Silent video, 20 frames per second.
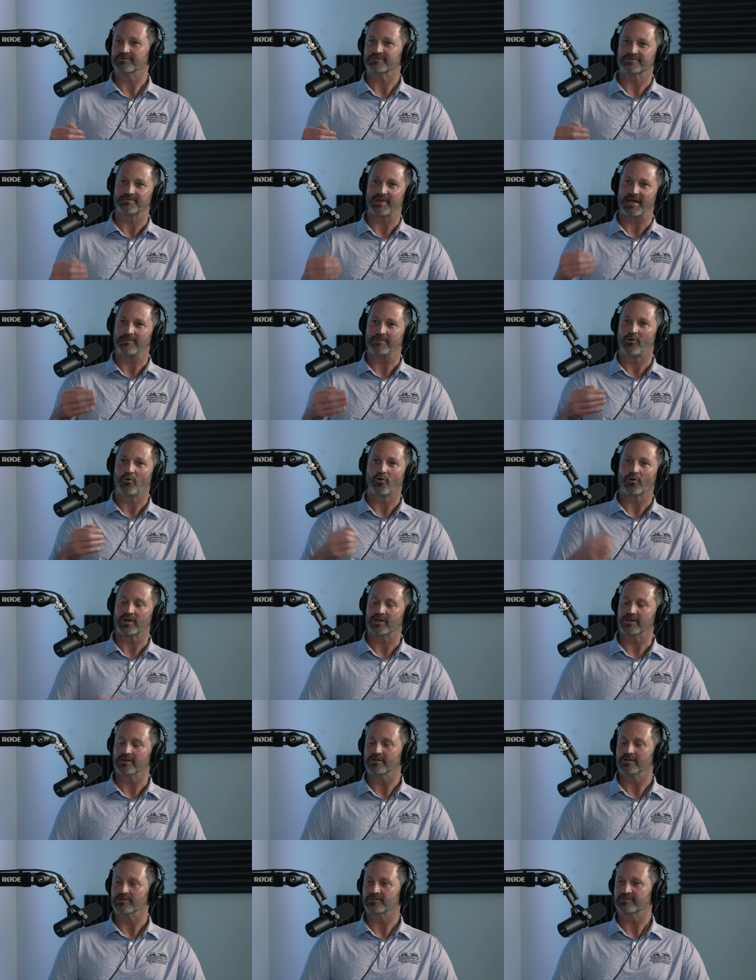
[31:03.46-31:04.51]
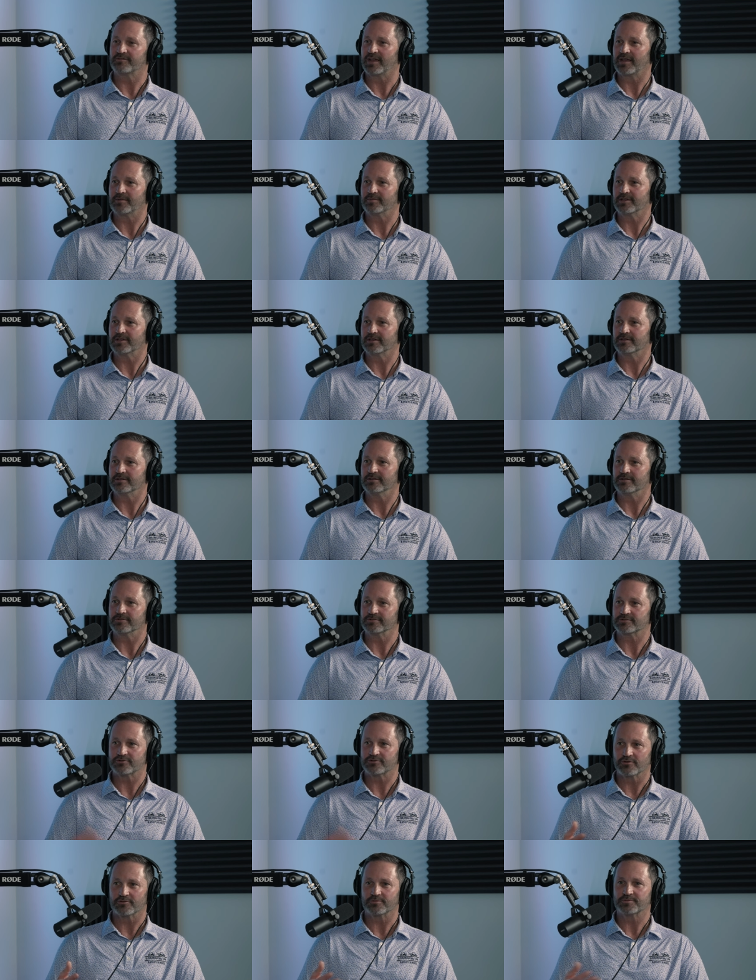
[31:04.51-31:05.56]
It was about mm-hmm. pouring into those family, into
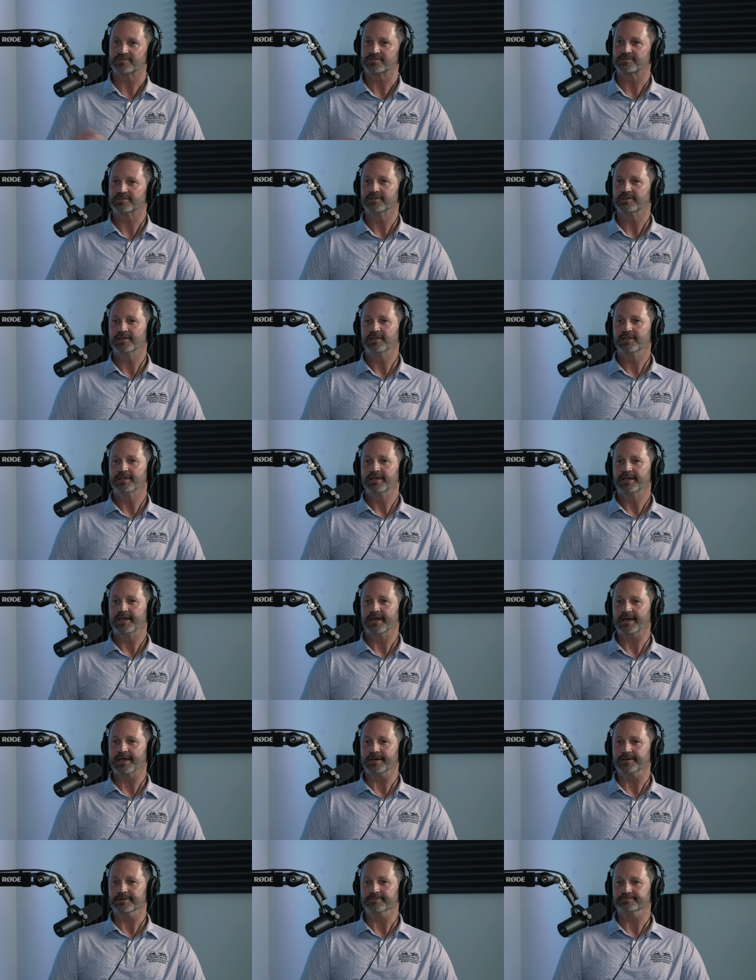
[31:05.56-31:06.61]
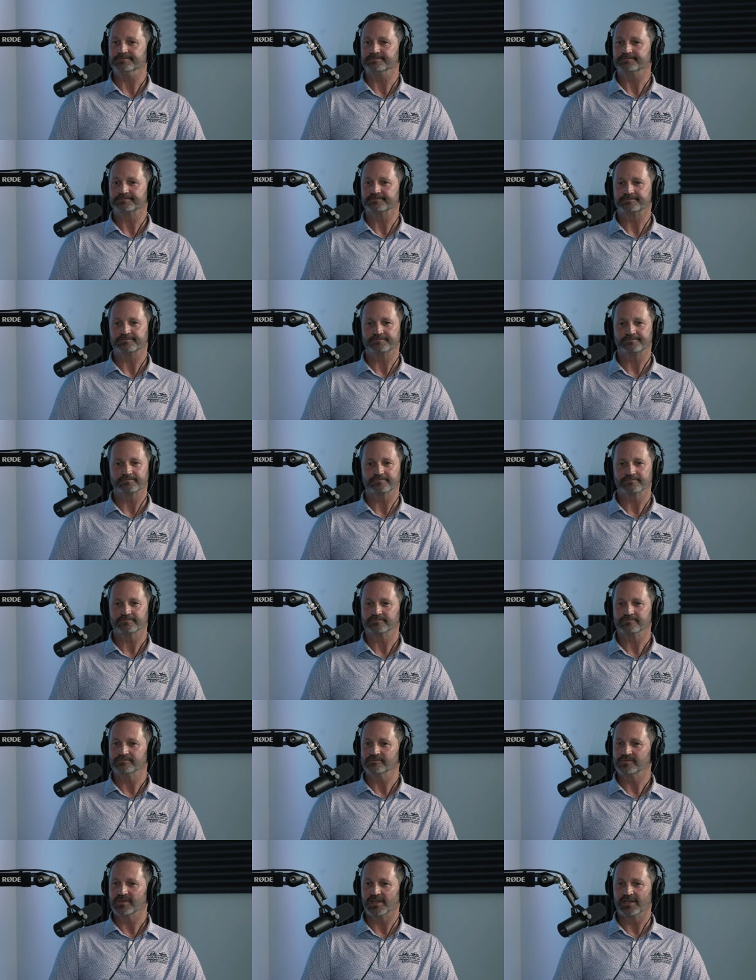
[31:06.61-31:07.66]
those troops. Mm-hmm. Um,
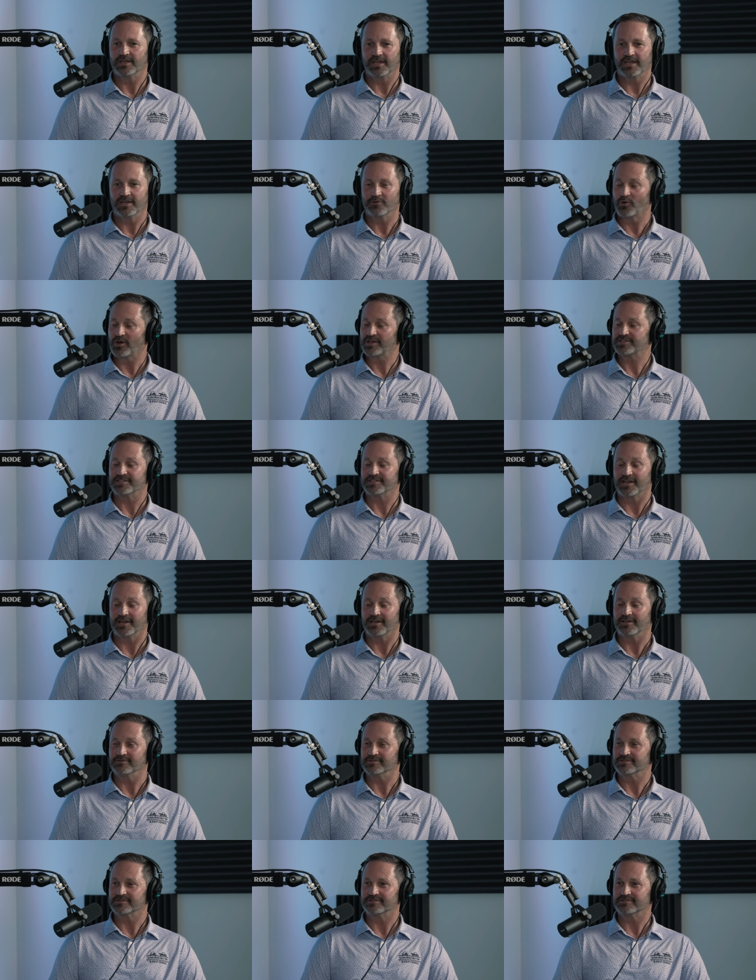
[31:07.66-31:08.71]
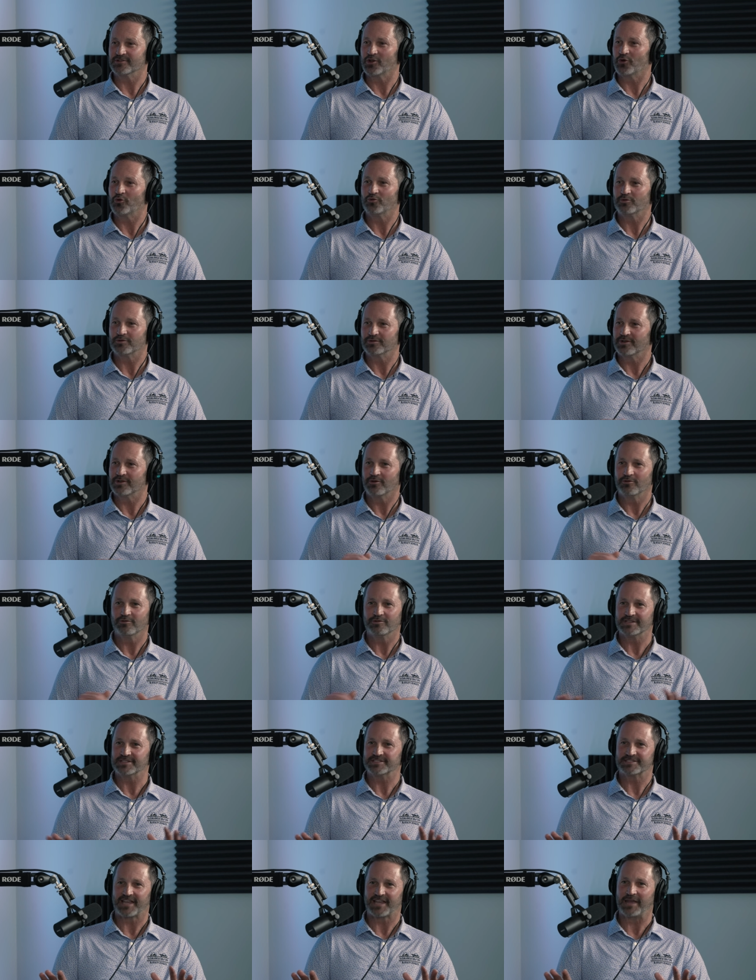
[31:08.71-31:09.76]
it, it, resonated. It was no no
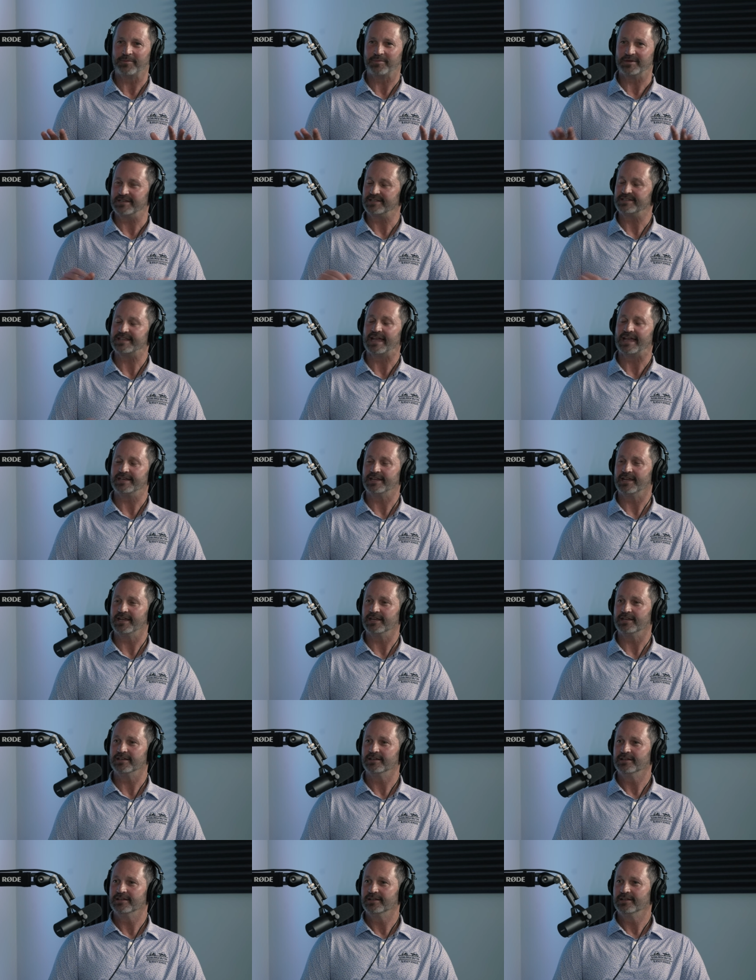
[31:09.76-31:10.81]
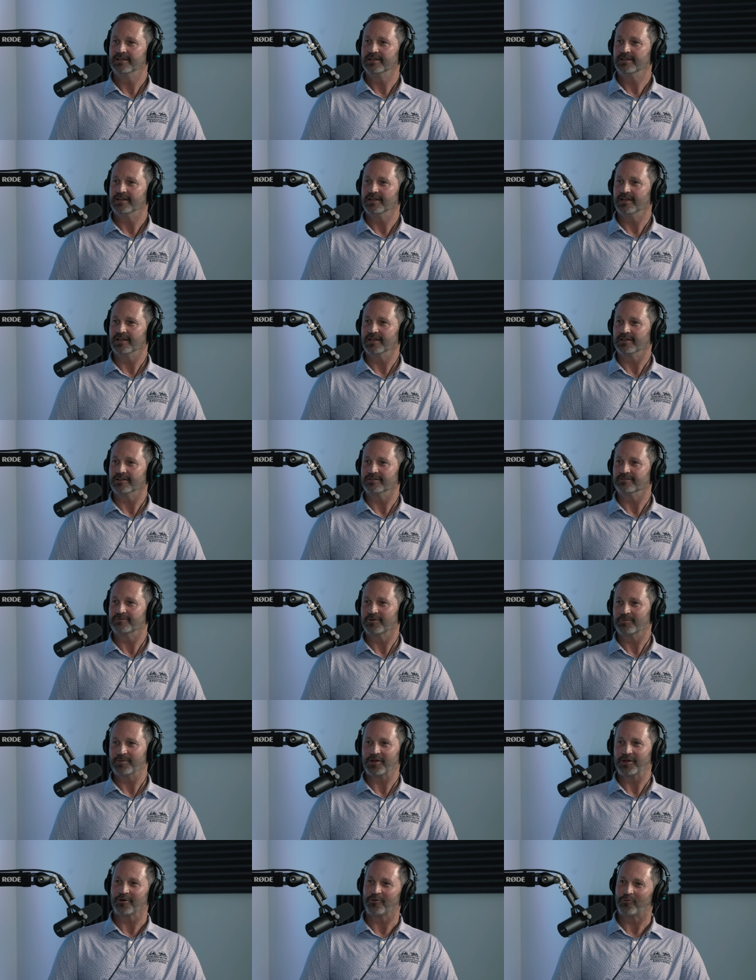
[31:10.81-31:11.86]
escaping it that day. And
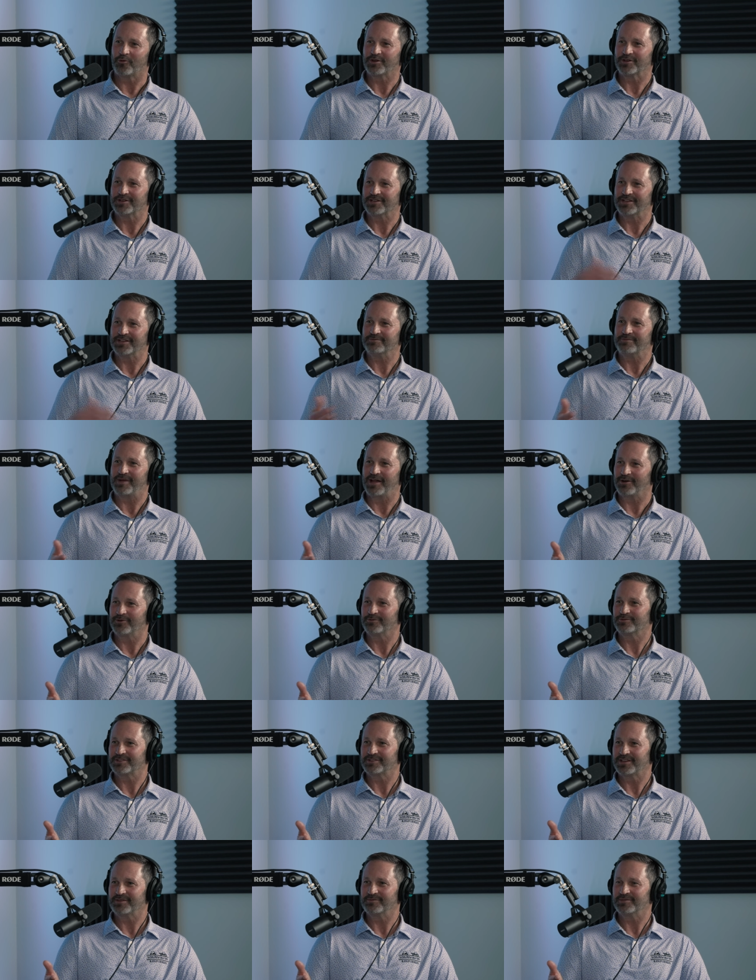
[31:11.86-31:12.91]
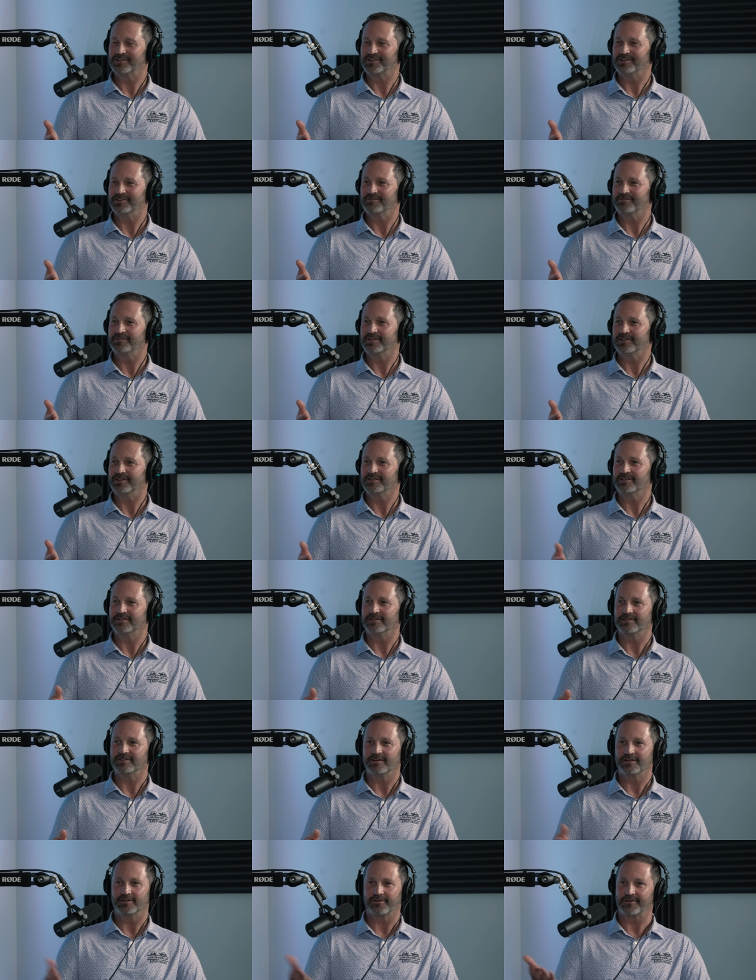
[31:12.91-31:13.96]
from there, wanted to get my own team in the event,
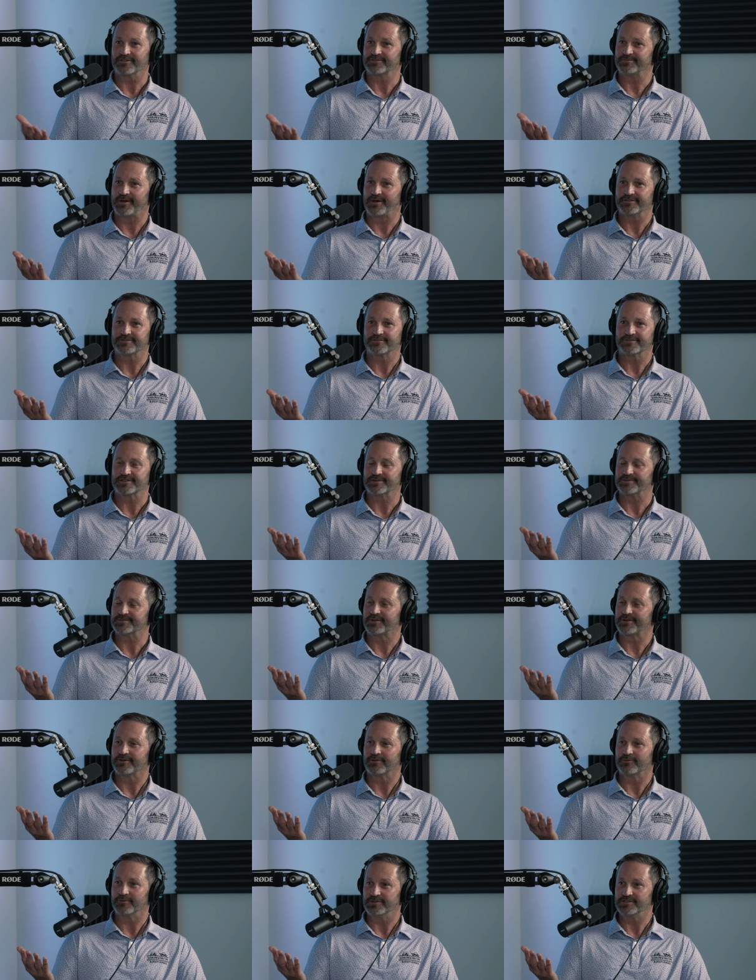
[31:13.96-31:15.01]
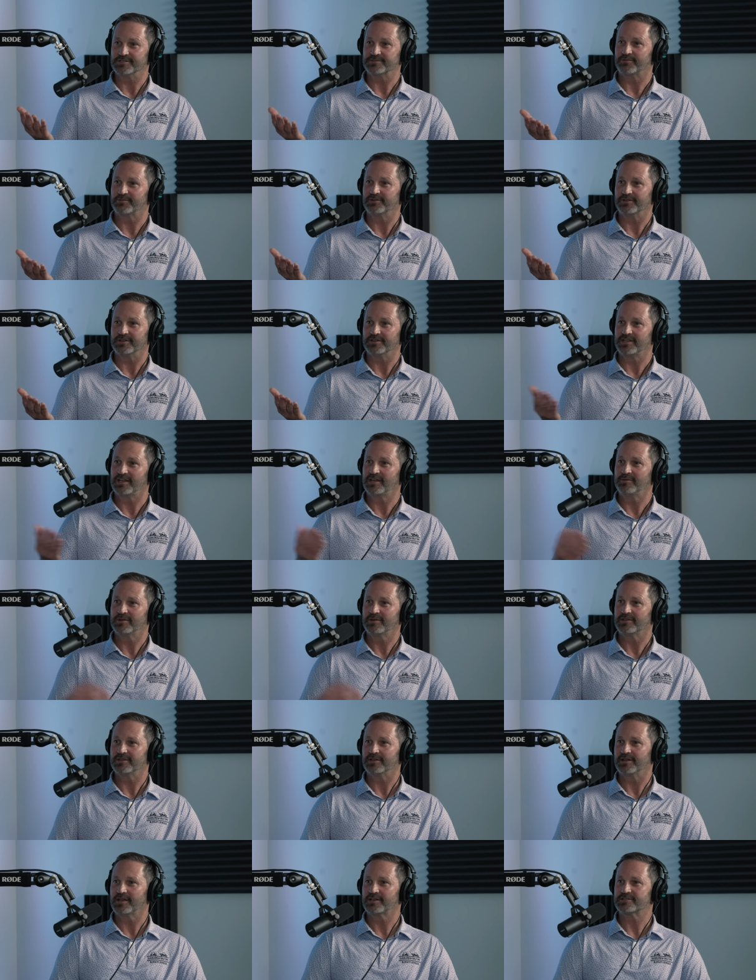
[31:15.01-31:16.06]
and you know our mm-hmm. sponsorship started with just putting a team
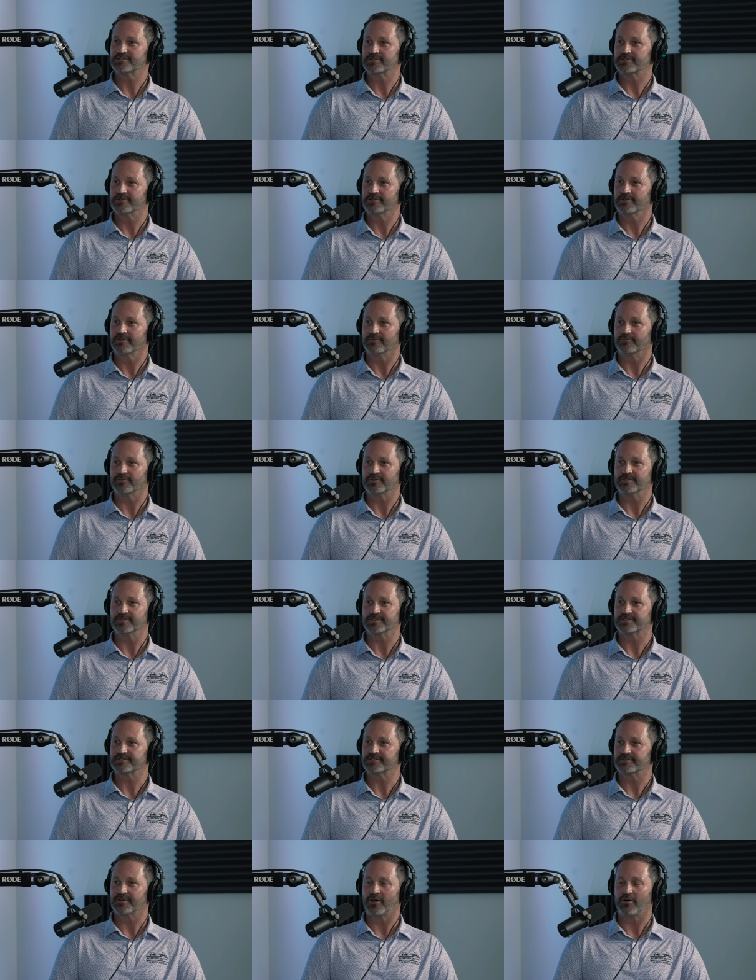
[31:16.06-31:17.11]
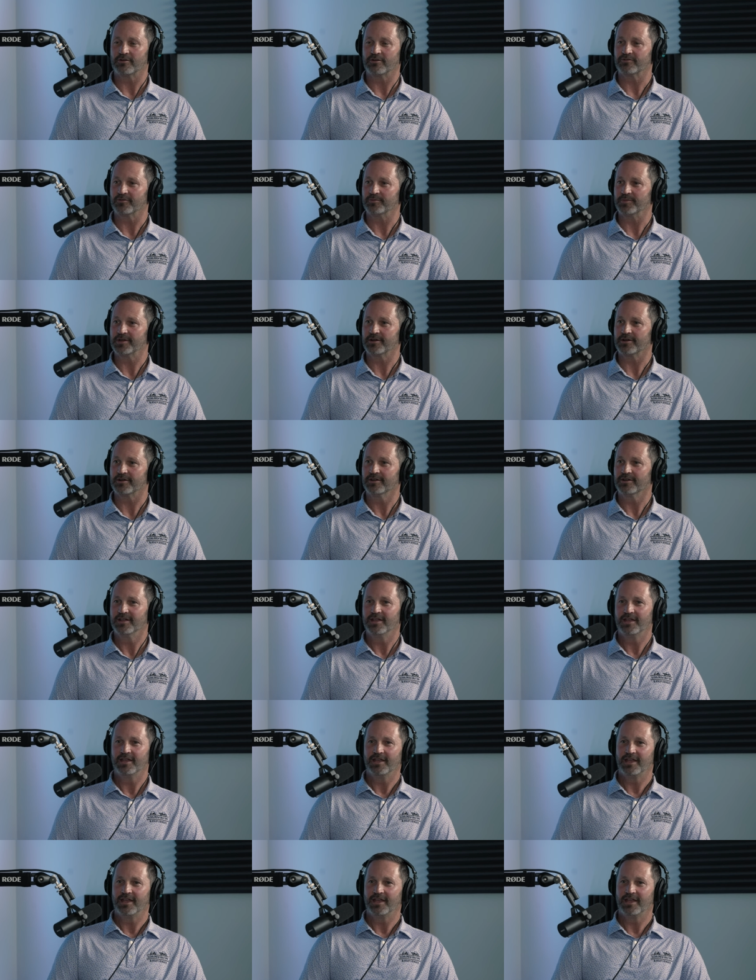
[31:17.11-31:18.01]
in the next year, and right. just gone from there.